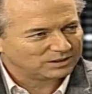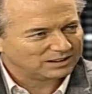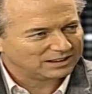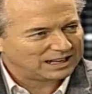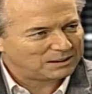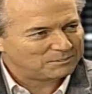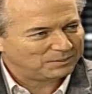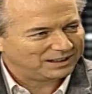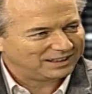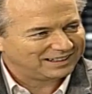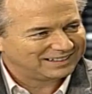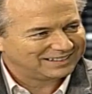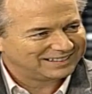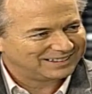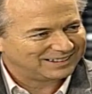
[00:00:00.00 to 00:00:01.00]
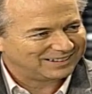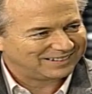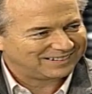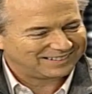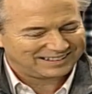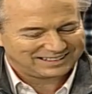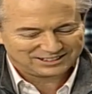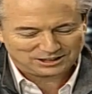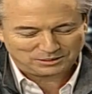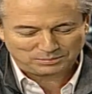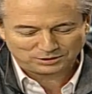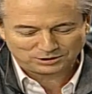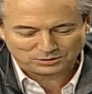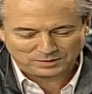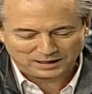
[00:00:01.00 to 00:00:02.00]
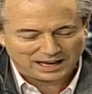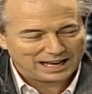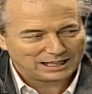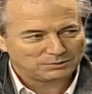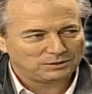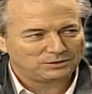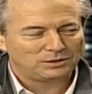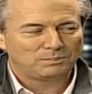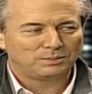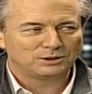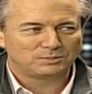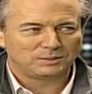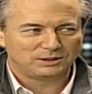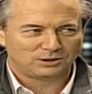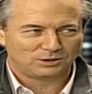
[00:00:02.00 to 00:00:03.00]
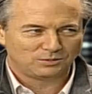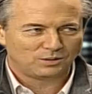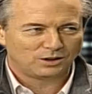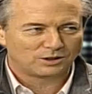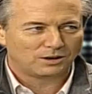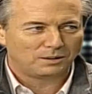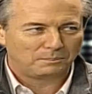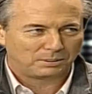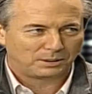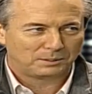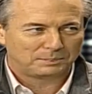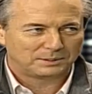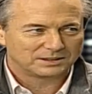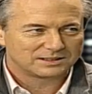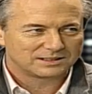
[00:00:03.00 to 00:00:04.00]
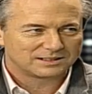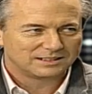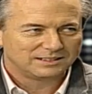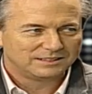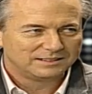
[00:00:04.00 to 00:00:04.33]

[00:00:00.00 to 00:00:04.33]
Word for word: wouldn't let me. All right, she pushed me. Asked me if she pushed me into the water on purpose.